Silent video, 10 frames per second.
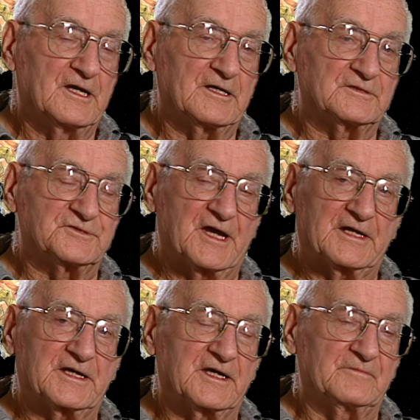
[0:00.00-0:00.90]
And
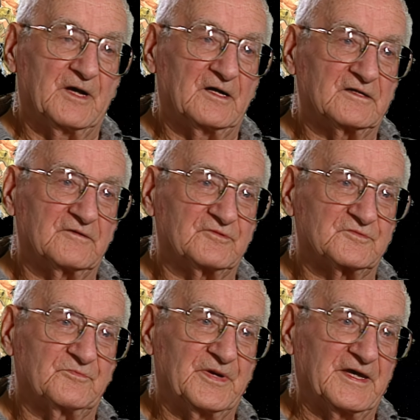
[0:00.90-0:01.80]
Jack came out, he was
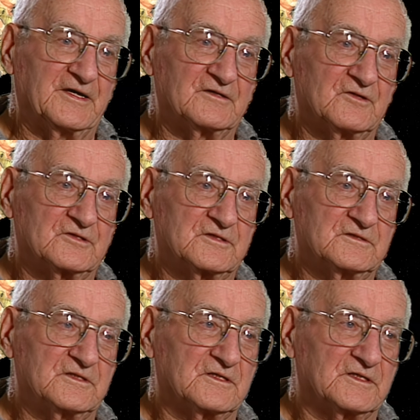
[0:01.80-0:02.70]
pale
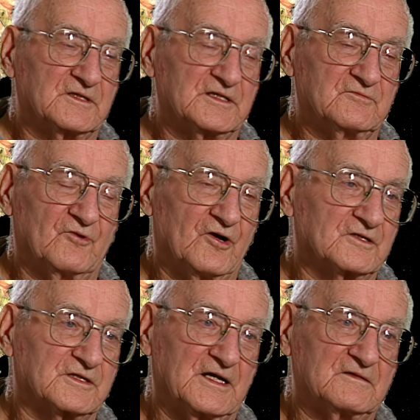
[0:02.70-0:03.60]
looking, and he had
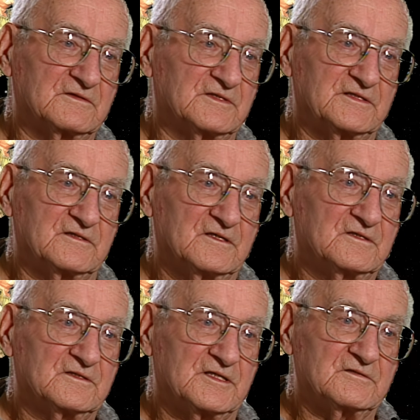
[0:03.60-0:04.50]
walked out,
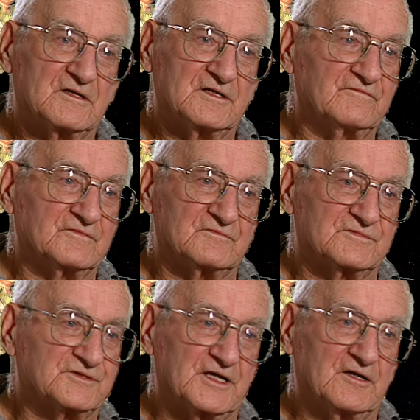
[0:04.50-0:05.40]
didn't even
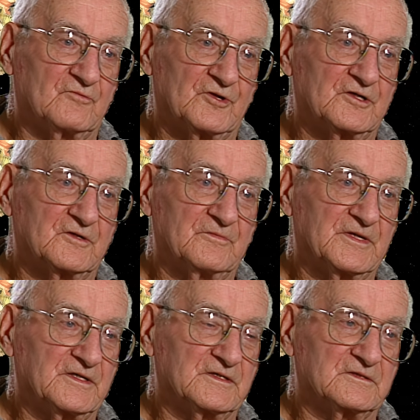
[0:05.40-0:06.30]
say a word to
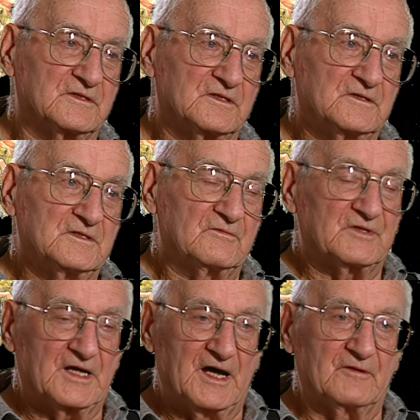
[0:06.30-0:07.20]
me. And
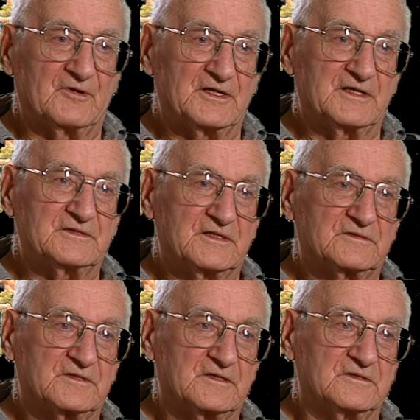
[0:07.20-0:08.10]
when I went in, they
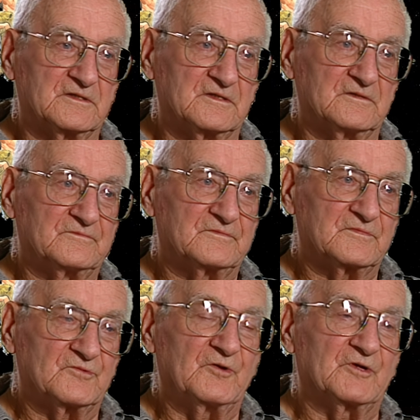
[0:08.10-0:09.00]
said,
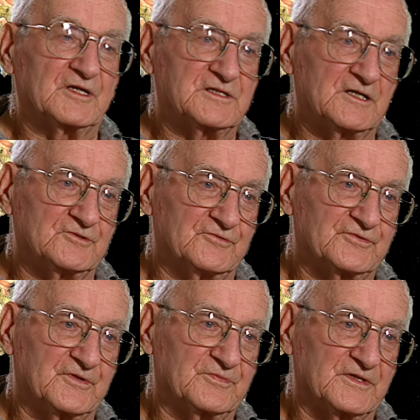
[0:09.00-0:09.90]
we want to tell you
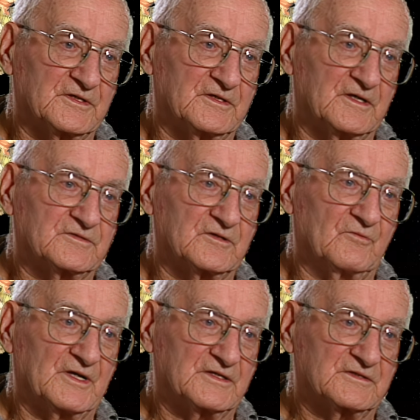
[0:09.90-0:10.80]
something. And I said,
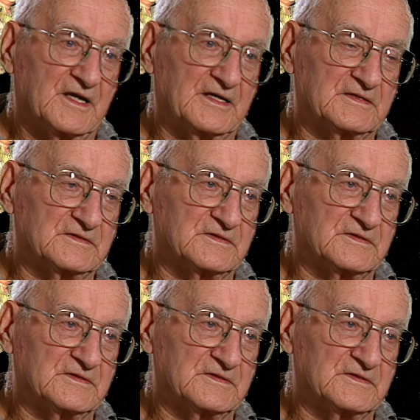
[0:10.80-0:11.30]
what is that?